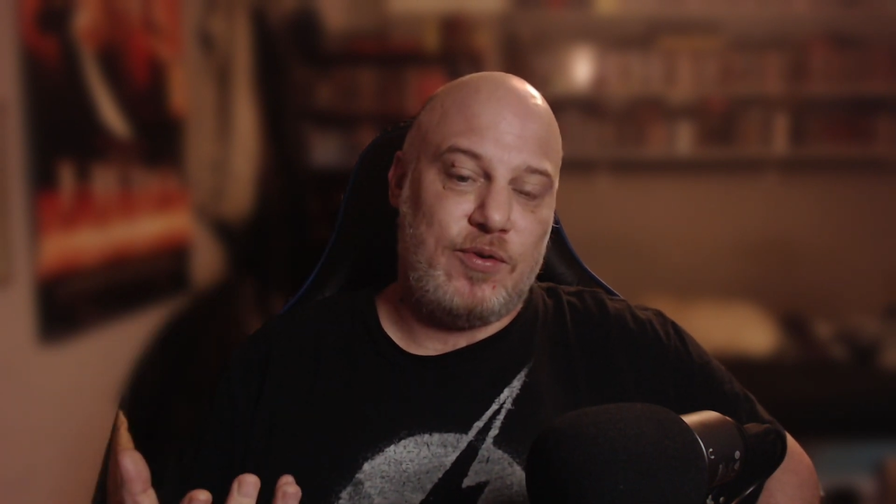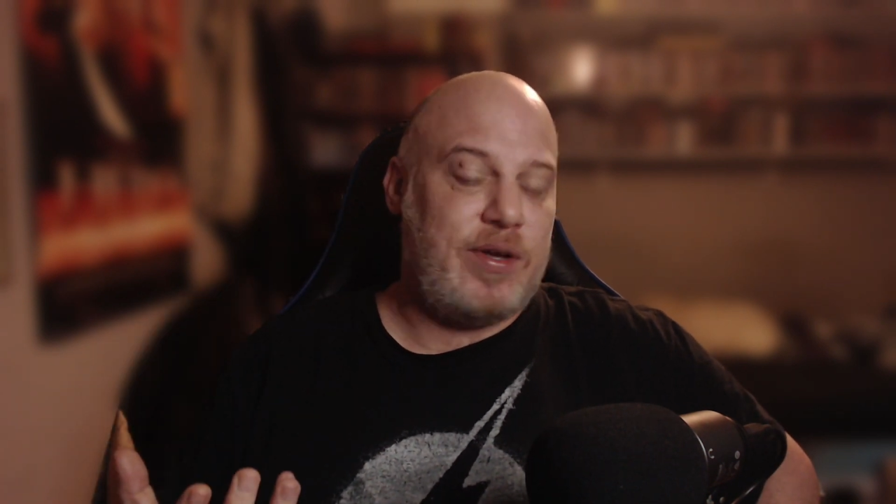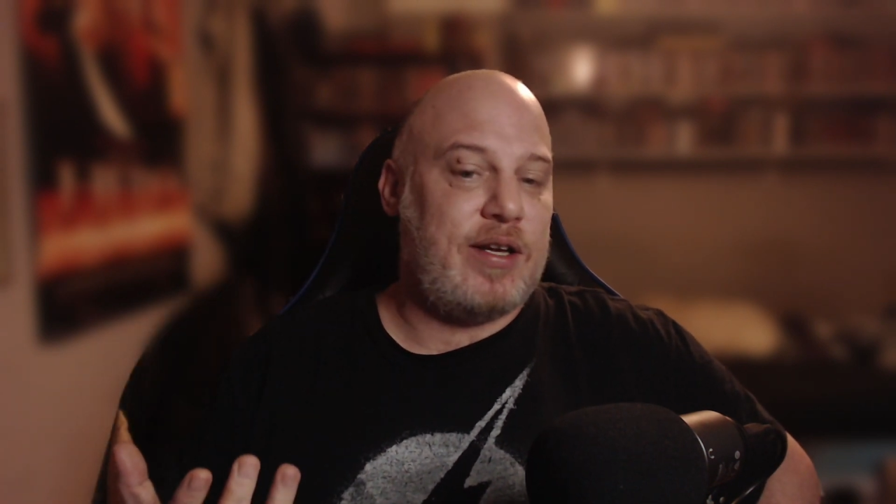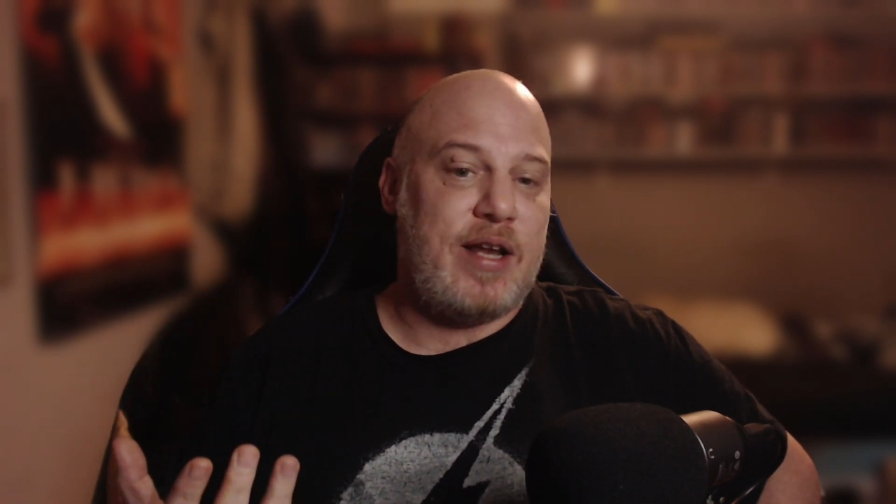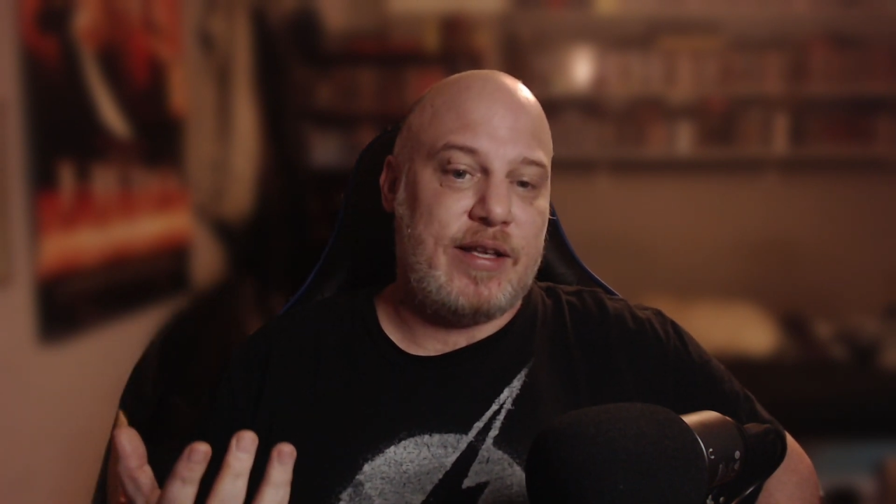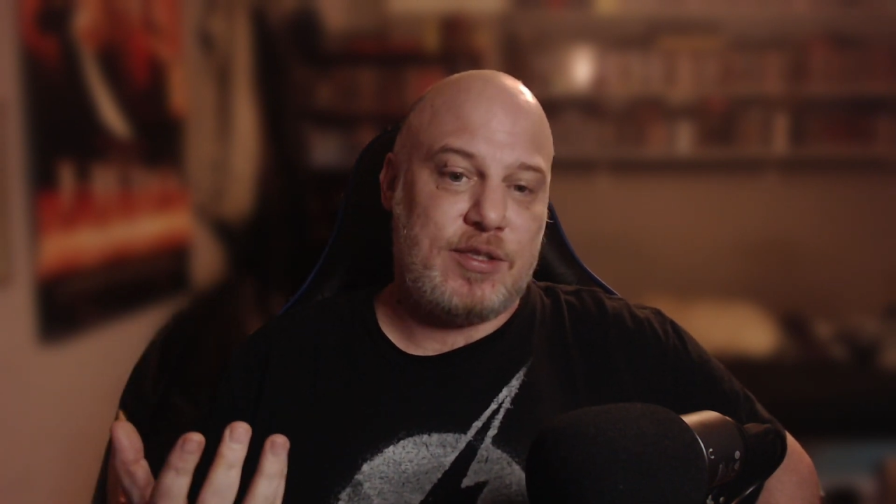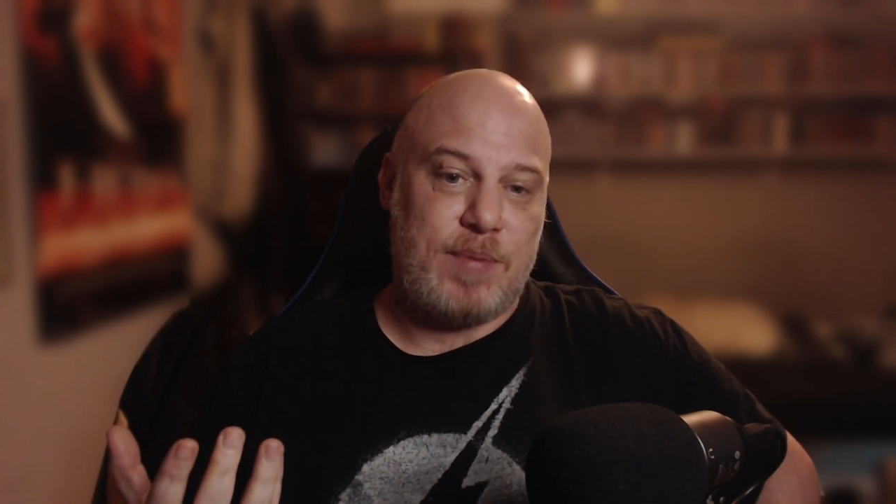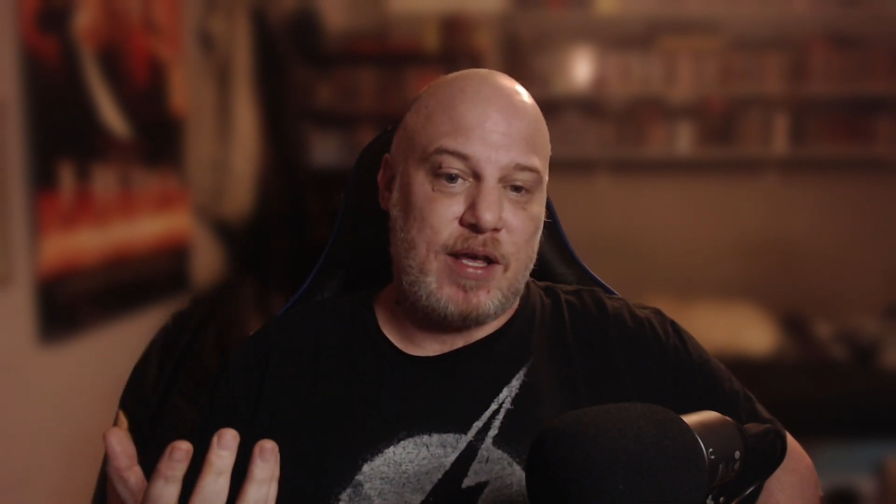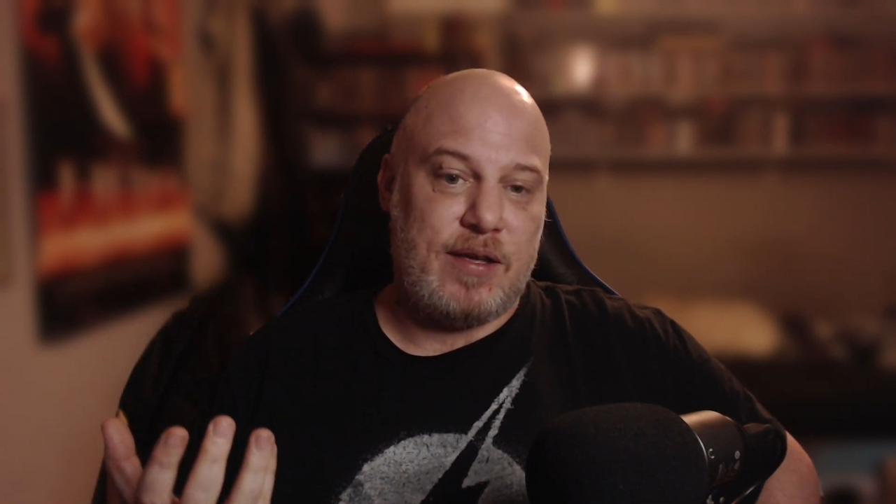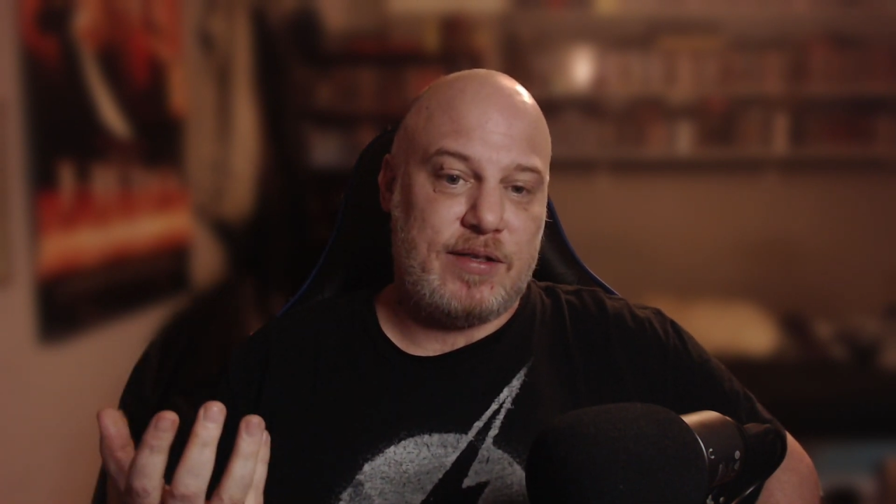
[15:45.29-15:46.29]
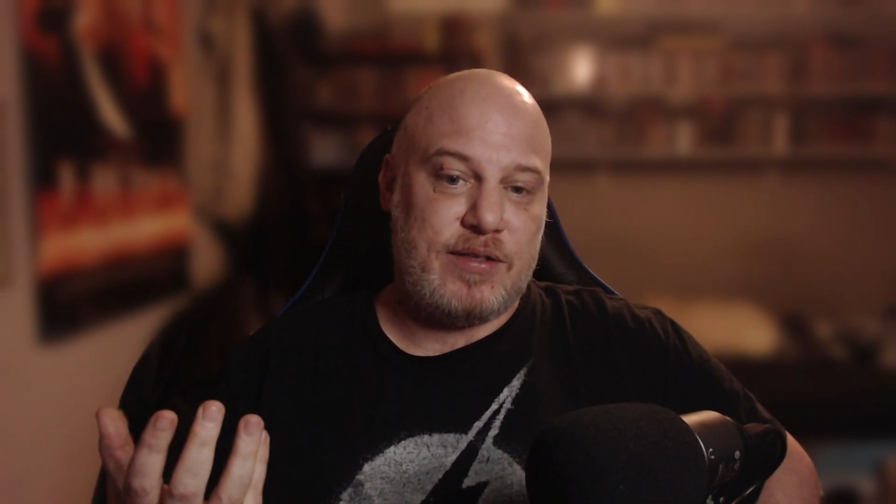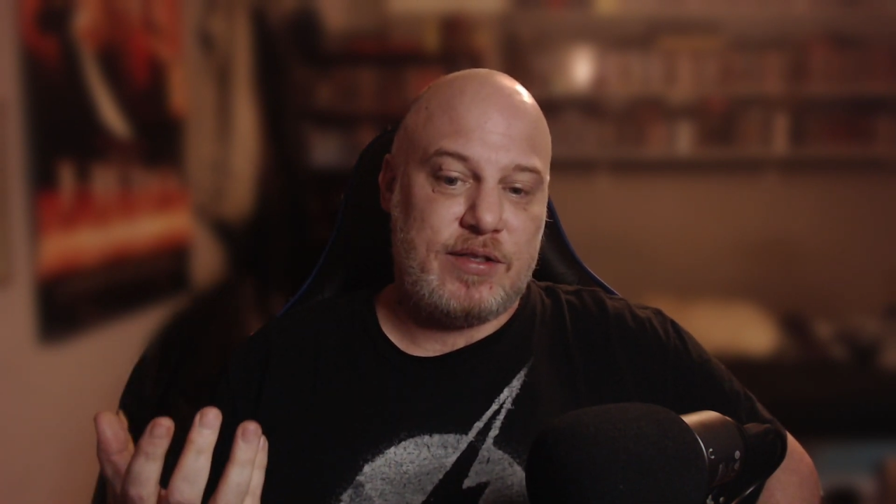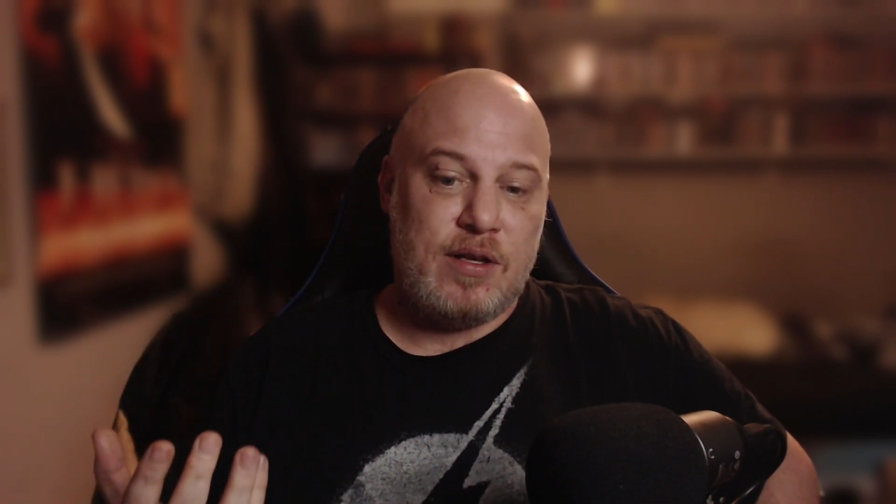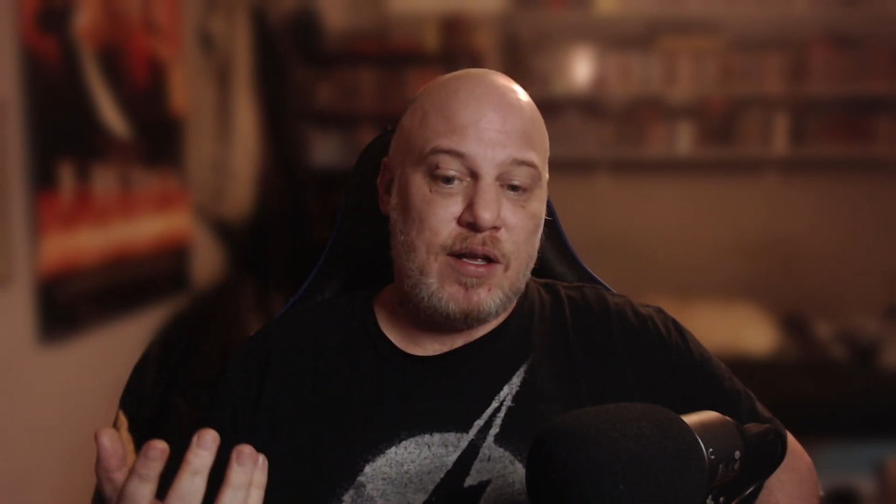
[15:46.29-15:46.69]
doing Let's Plays.